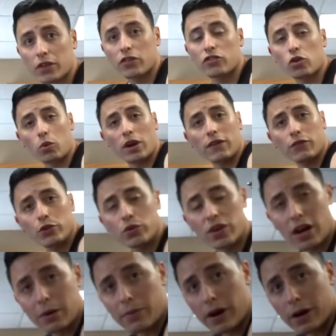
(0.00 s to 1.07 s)
So whenever you
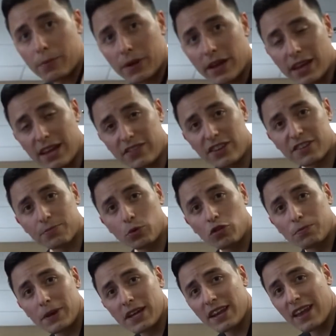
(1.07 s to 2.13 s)
come up in this
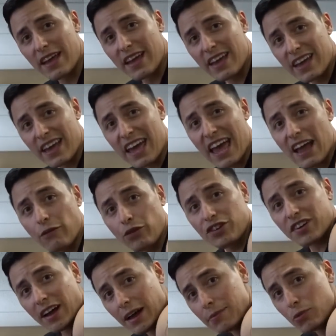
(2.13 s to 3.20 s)
movement, every
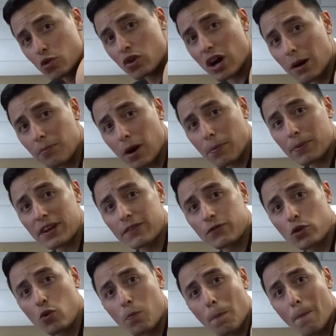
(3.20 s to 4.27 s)
time you come up, and
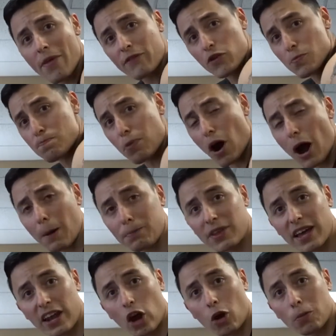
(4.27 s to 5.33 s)
if you pop
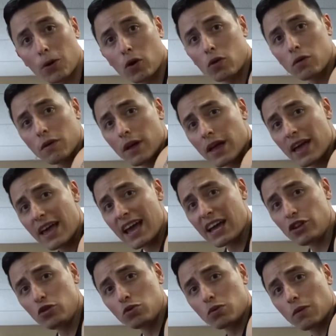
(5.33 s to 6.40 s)
that elbow
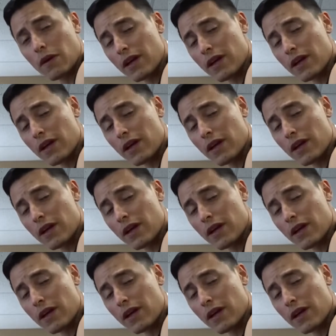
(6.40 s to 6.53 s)
and you